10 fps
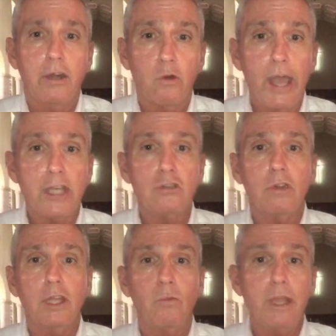
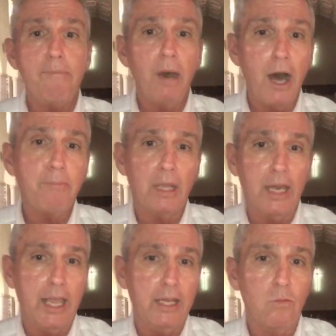gradually
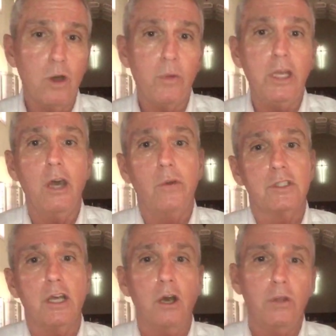repopulated what we know
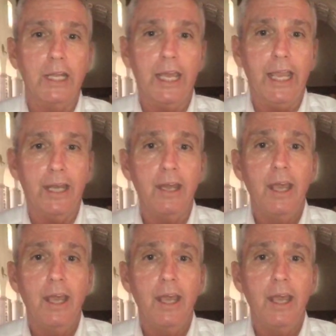as the Holy Land,